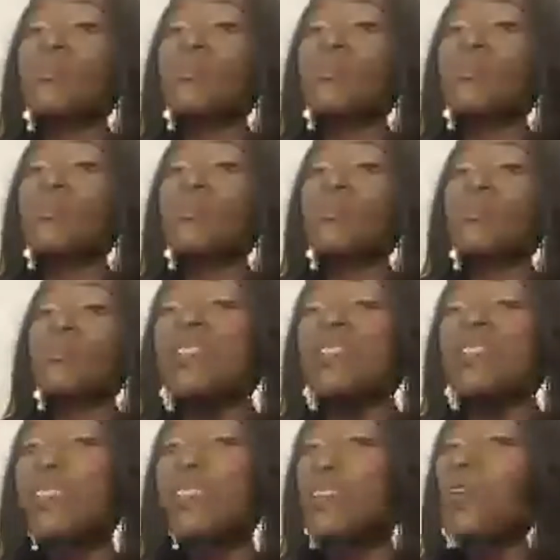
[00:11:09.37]
some people
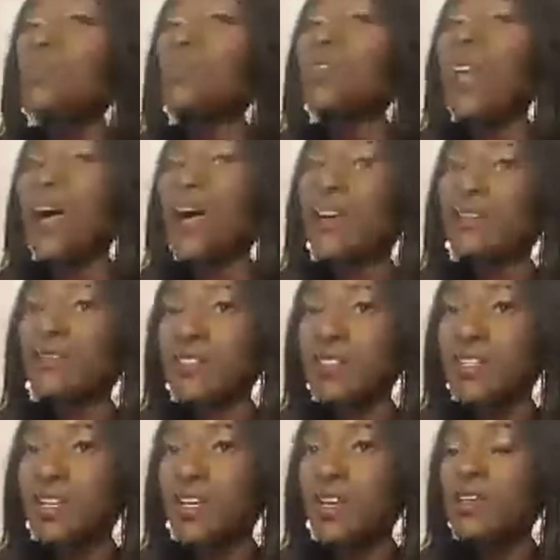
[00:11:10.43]
even take their own
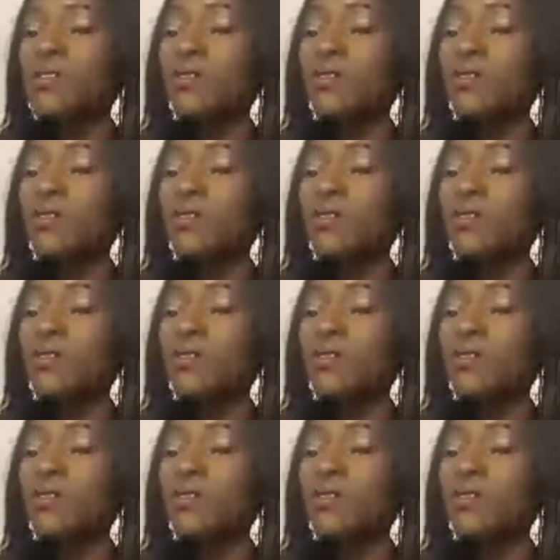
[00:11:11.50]
life.